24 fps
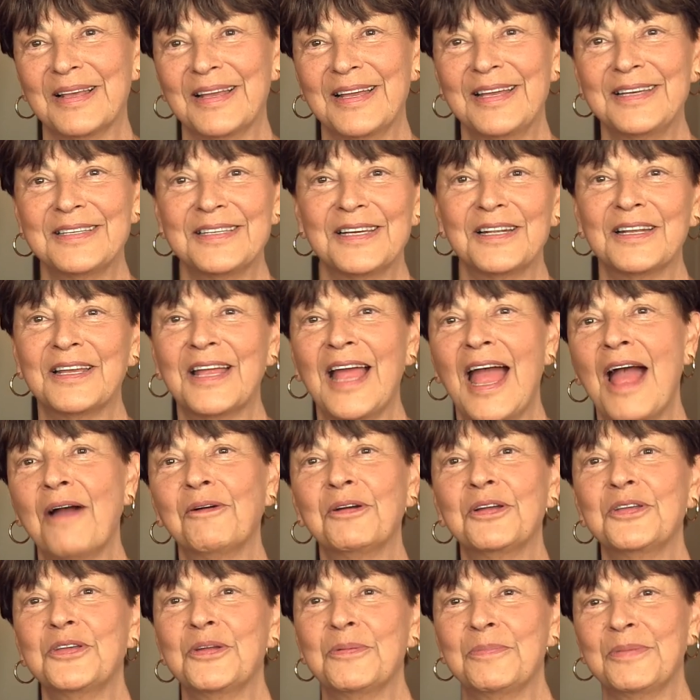he said, "How
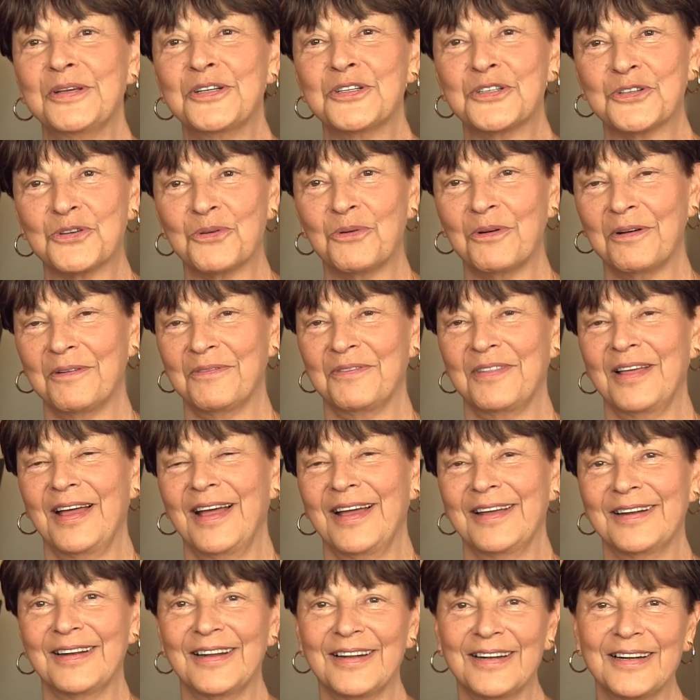can you be sure of
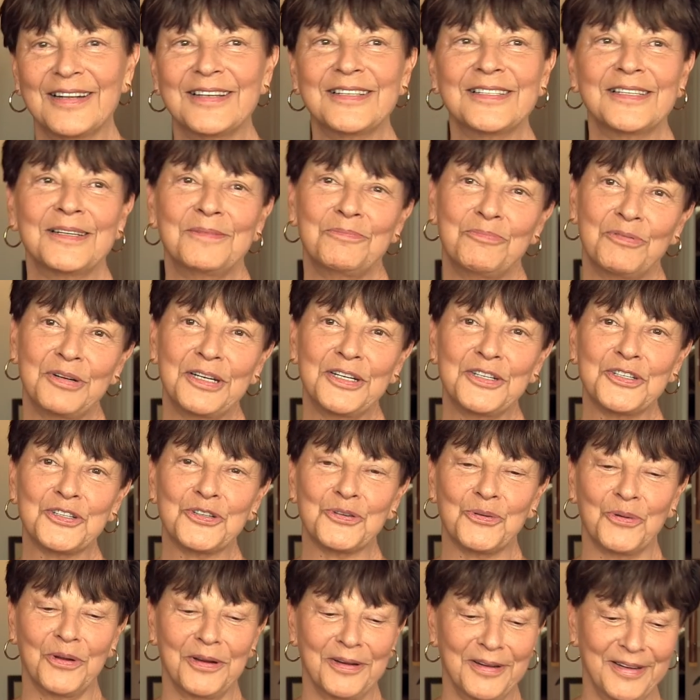that?" And I said, "Pretty
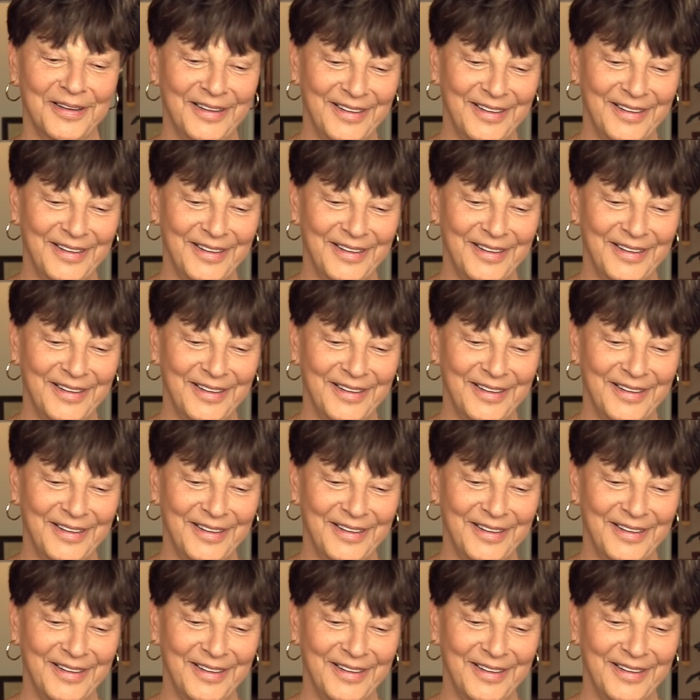sure."